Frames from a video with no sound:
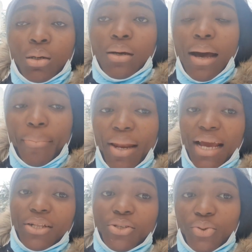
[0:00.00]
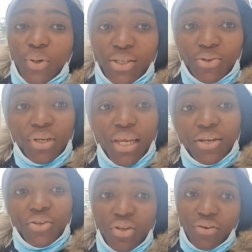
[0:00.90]
applying to
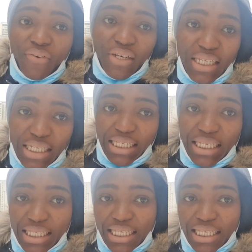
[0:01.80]
Estonian universities.